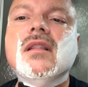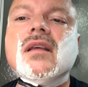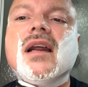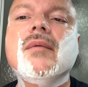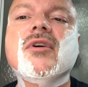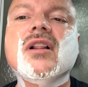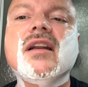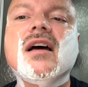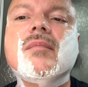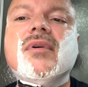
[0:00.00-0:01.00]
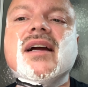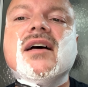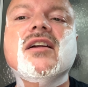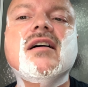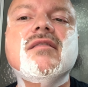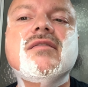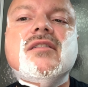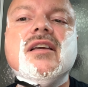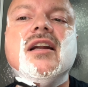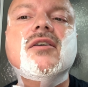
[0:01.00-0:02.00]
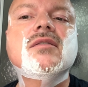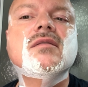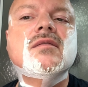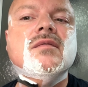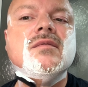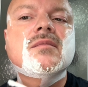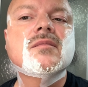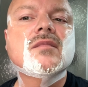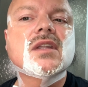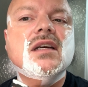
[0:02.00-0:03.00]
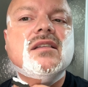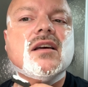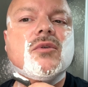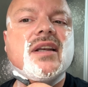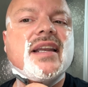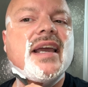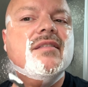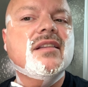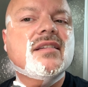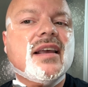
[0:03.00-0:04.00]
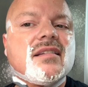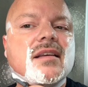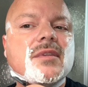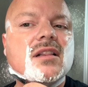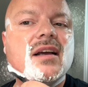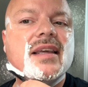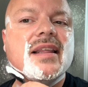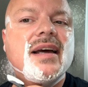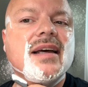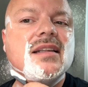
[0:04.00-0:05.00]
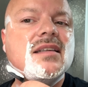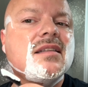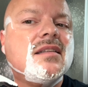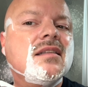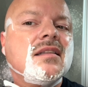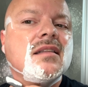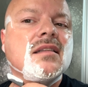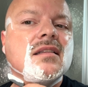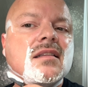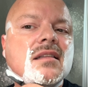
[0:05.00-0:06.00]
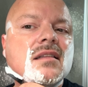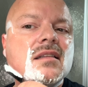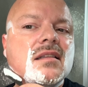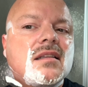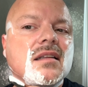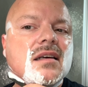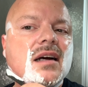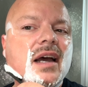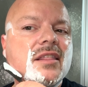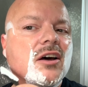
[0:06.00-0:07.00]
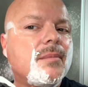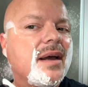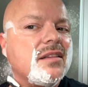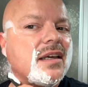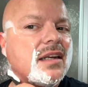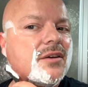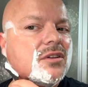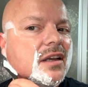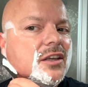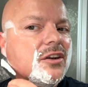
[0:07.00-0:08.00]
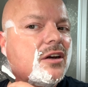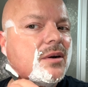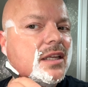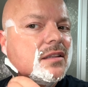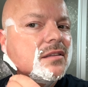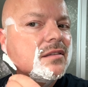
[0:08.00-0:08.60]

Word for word: that I'm really not proud of, you know? And so when David says something like that, I thought about that and I was like, you know what?